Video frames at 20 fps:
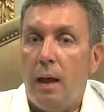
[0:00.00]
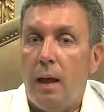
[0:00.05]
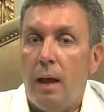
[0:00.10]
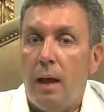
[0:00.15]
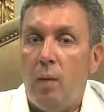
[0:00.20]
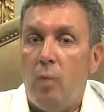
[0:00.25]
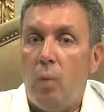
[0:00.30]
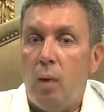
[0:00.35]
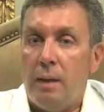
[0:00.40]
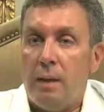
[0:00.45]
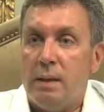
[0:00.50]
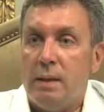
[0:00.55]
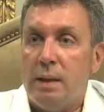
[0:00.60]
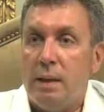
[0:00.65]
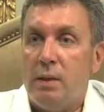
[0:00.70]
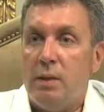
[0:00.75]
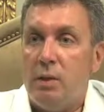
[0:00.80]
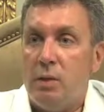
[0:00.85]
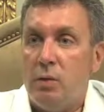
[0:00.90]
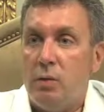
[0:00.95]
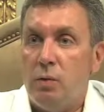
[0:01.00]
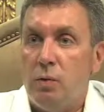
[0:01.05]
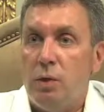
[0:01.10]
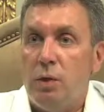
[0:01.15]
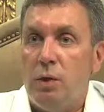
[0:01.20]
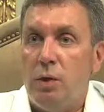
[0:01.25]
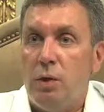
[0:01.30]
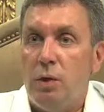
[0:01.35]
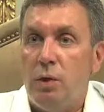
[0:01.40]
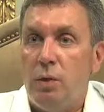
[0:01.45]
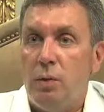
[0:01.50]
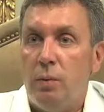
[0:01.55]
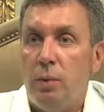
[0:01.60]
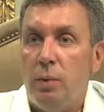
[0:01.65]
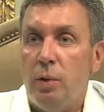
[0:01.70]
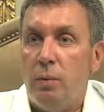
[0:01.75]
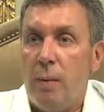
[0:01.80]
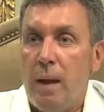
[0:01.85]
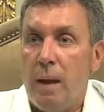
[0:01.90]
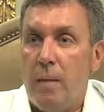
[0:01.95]
And what does that do to you
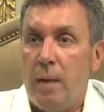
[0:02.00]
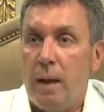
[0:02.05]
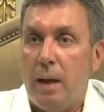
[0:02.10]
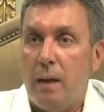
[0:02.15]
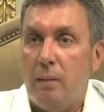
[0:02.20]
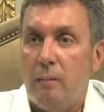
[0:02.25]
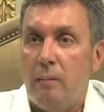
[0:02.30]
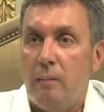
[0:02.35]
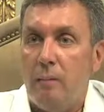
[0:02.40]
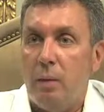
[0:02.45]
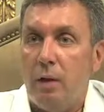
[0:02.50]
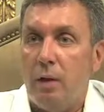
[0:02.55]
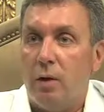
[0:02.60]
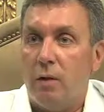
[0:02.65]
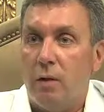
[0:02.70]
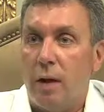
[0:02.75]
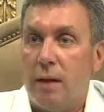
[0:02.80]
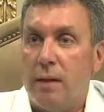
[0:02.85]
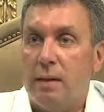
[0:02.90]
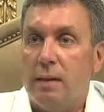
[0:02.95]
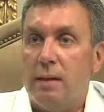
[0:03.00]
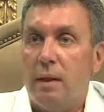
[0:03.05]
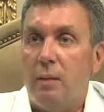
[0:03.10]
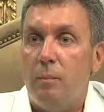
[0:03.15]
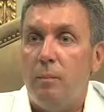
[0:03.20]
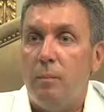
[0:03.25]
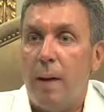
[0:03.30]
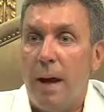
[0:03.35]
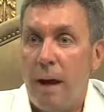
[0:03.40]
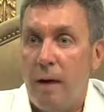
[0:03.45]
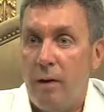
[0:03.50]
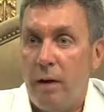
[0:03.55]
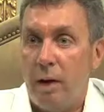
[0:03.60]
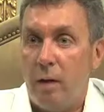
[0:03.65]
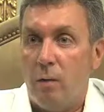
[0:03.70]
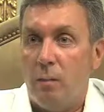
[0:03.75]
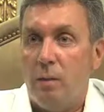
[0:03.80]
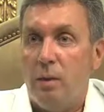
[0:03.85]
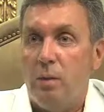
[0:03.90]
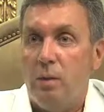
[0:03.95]
and your baby? Well, it creates a
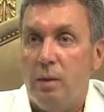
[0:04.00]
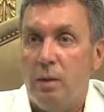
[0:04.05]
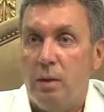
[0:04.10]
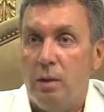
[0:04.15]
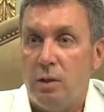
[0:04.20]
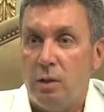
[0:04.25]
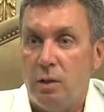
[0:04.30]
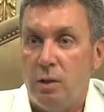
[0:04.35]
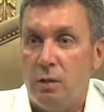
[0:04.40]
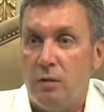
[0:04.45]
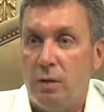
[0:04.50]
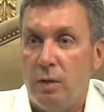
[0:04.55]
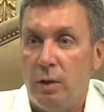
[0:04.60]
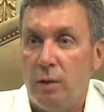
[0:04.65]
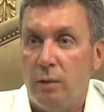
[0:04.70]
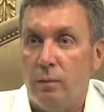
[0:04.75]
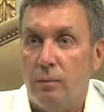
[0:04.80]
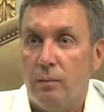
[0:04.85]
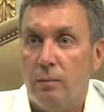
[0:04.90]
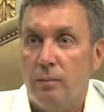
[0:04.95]
barrier between the two of you